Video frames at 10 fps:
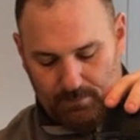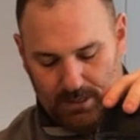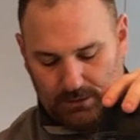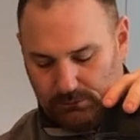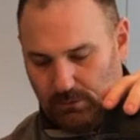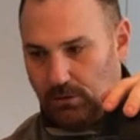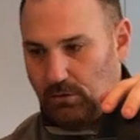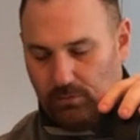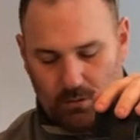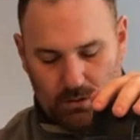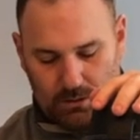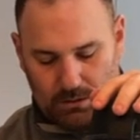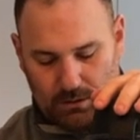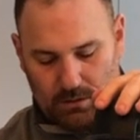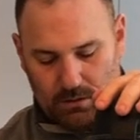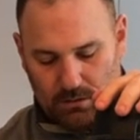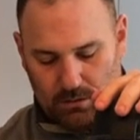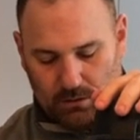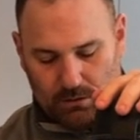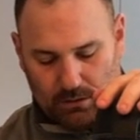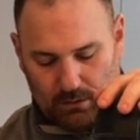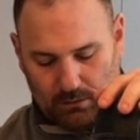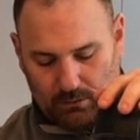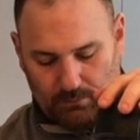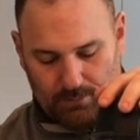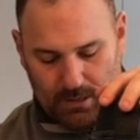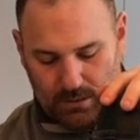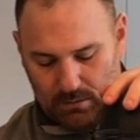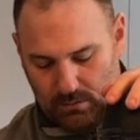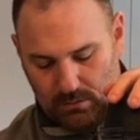piece when you throw it into your cooking pan.